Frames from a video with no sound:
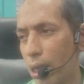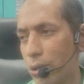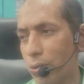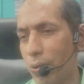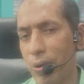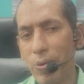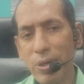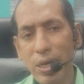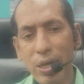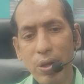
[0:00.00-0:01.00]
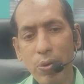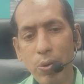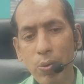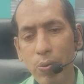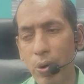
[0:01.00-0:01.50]
So when we say
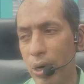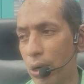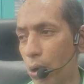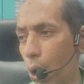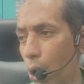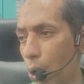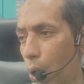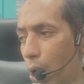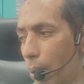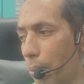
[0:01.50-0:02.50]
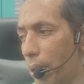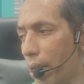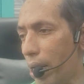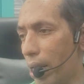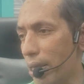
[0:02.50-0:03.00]
the word tall
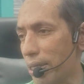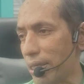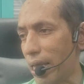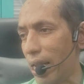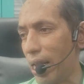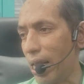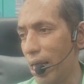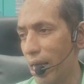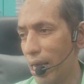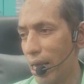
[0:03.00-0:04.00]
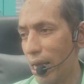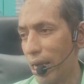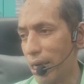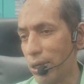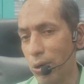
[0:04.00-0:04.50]
columnar cell,
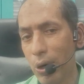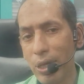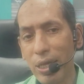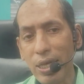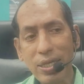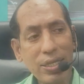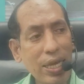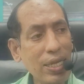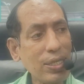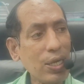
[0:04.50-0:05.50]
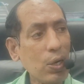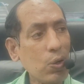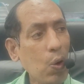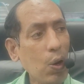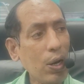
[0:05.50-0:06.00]
it's not that the cells are
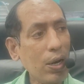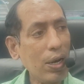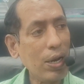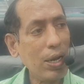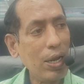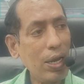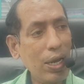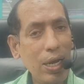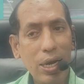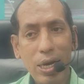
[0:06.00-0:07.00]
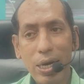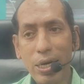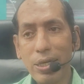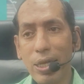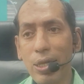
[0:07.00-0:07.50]
tall,
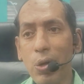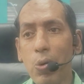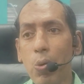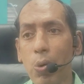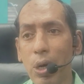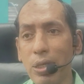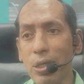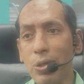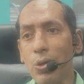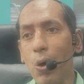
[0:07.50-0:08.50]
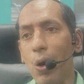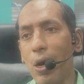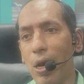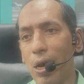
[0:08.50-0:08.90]
it's that the nucleus is tall.